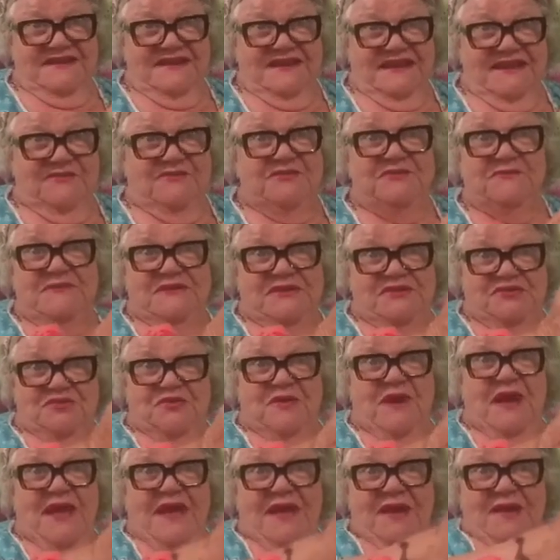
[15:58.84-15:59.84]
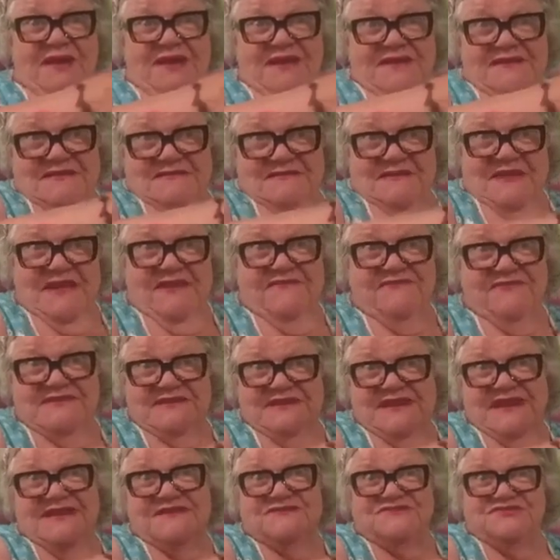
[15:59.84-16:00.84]
it would be dry and have a
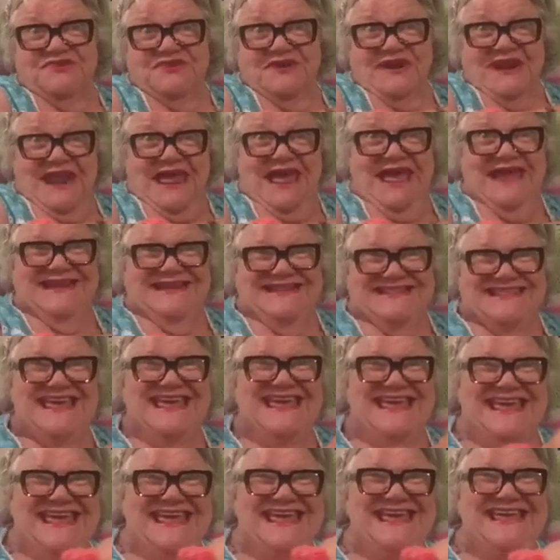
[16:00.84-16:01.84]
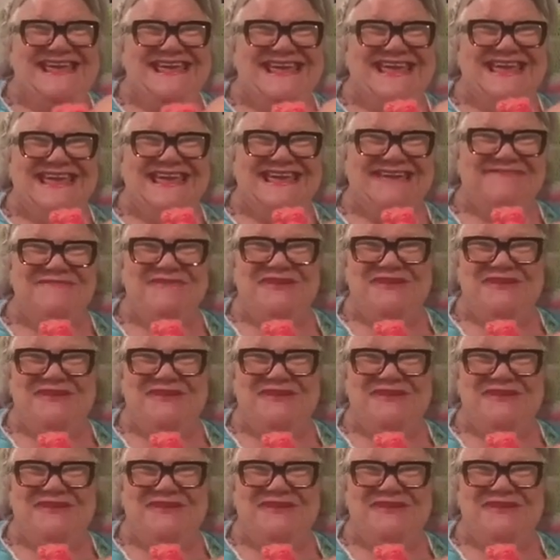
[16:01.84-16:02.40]
desert-like thing. that